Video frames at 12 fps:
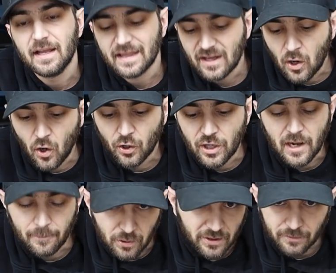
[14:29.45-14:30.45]
that are
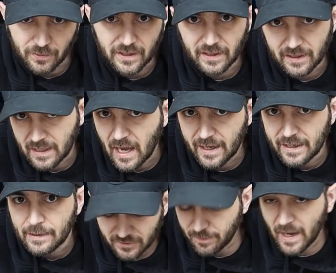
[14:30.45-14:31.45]
not plug and play like I
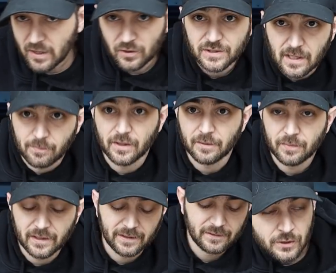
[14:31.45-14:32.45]
am, because my car's not plug and
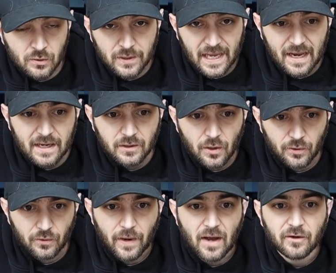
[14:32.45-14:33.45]
play, you can go
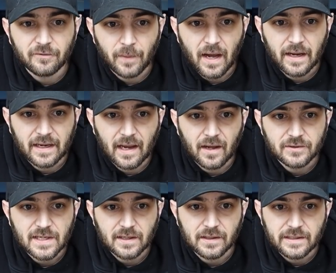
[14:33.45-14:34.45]
the route of buying a
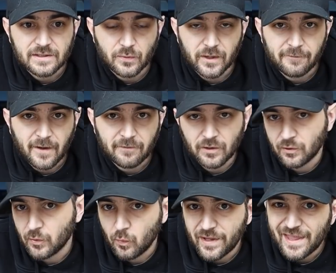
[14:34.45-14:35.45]
Haltech Elite twenty-five
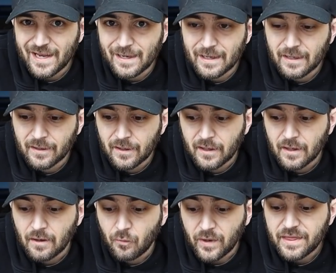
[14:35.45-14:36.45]
hundred with a
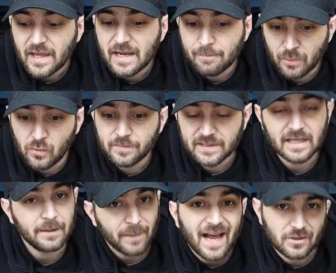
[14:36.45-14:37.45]
with a
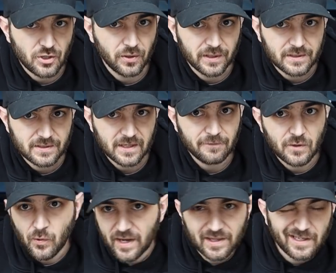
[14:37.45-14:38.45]
Boomslang patch harness if
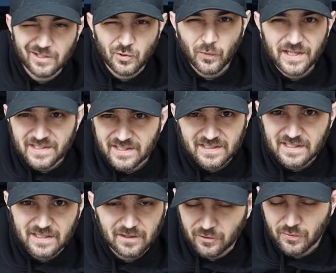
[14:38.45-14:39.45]
you had like a twenty
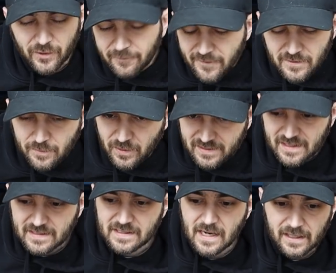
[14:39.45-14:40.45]
sixteen or twenty fifteen plus
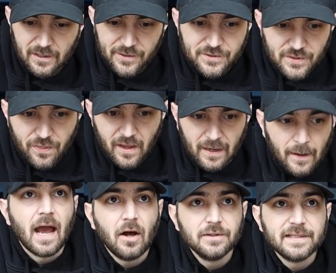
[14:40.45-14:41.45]
S T I. Now here's the thing,
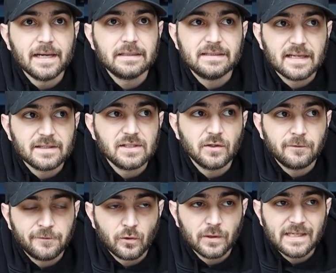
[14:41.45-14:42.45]
Haltech doesn't
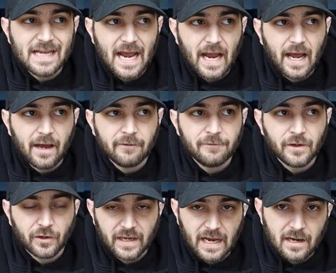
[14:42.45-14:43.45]
fully have
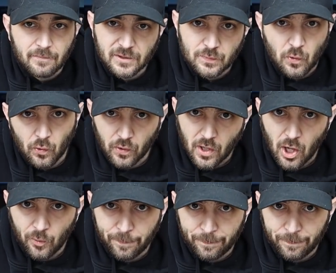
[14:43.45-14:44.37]
their CAN bus protocol